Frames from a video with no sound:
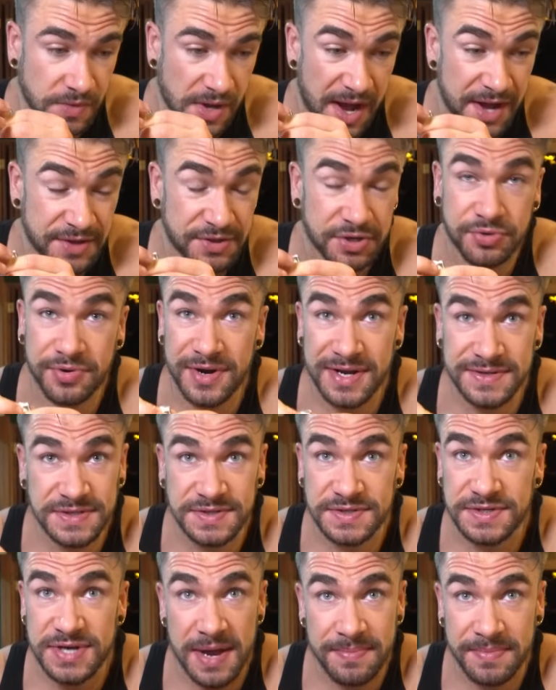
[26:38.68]
We had the
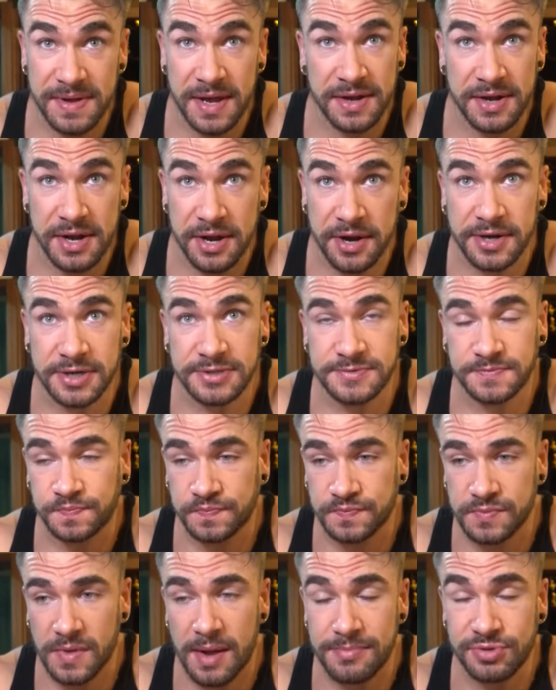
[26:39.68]
craziest time getting here.
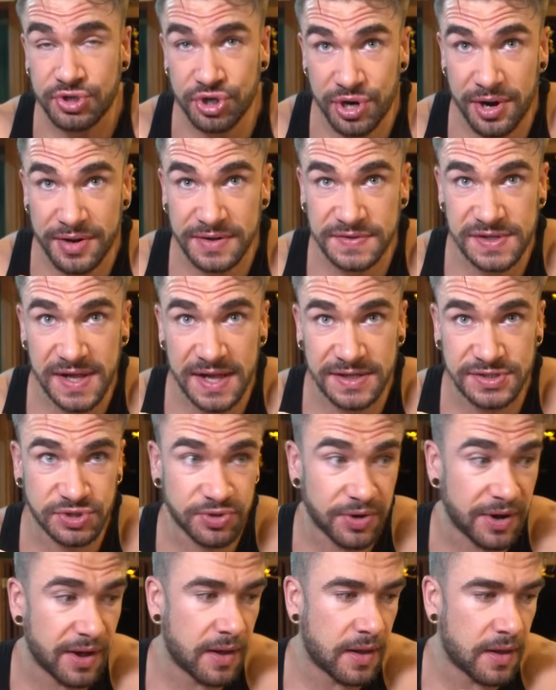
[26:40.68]
I'm sure you already saw that
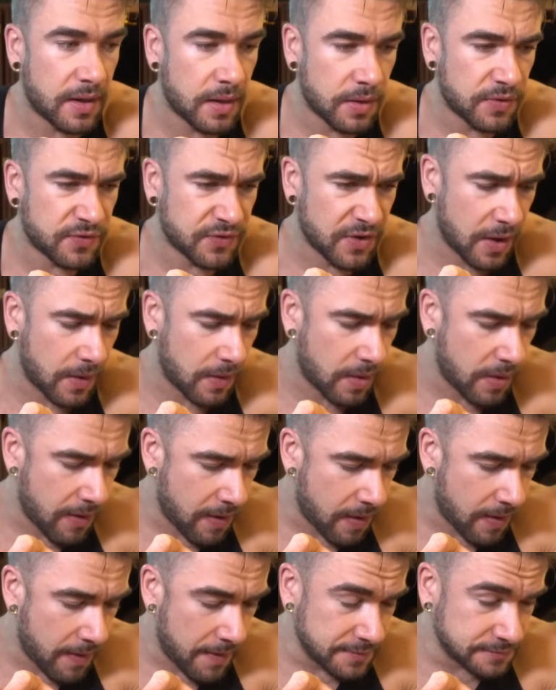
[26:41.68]
story. So,
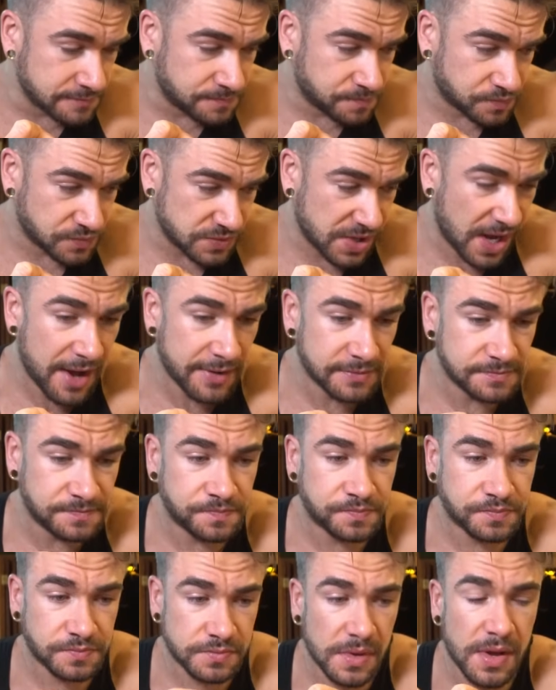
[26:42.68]
yeah,
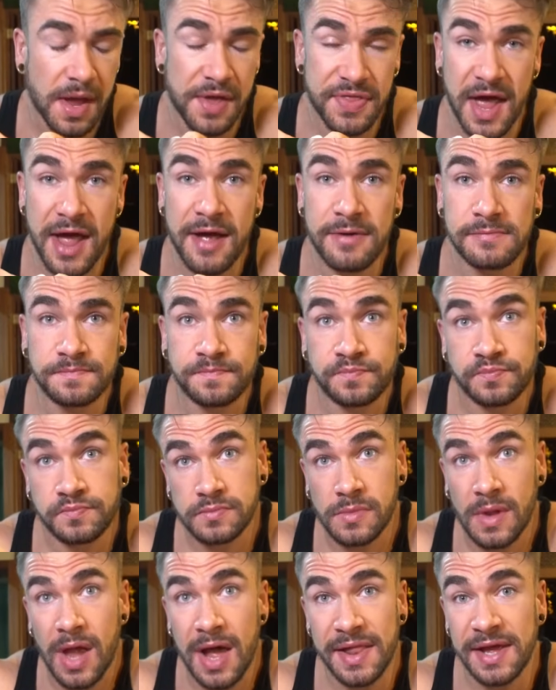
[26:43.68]
with that,
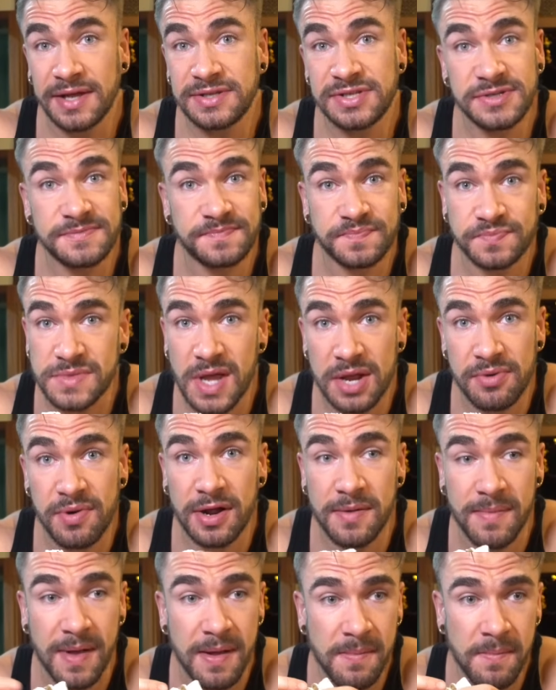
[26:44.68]
I liked it. I'd
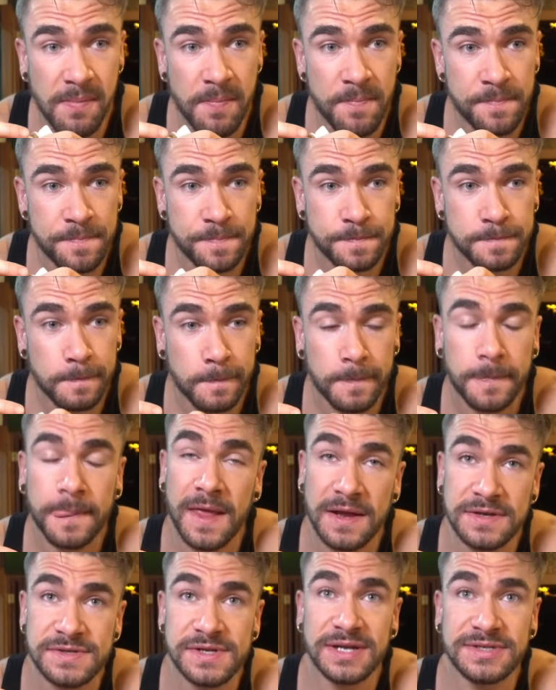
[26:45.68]
recommend.
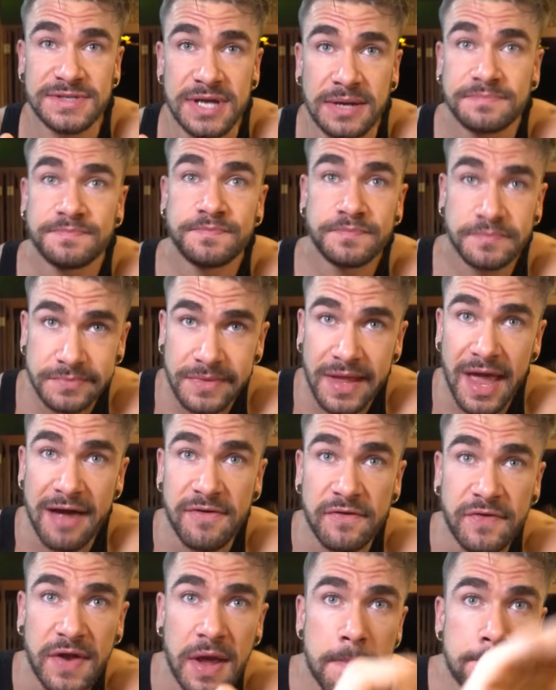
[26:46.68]
Until next time, have a
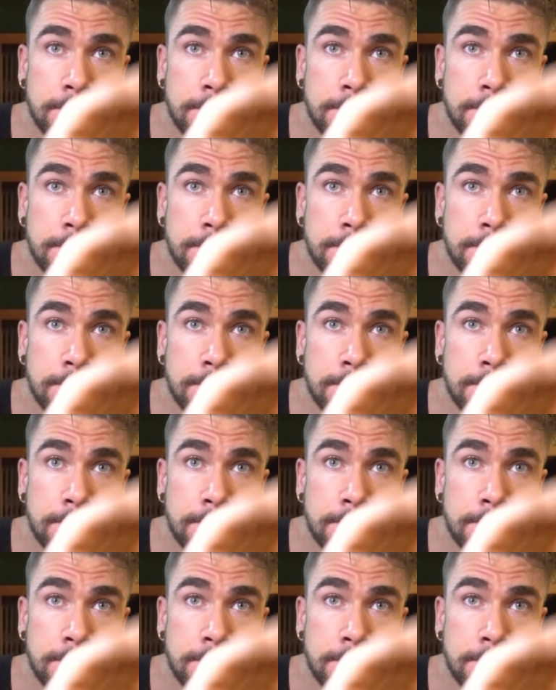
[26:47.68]
lovely day.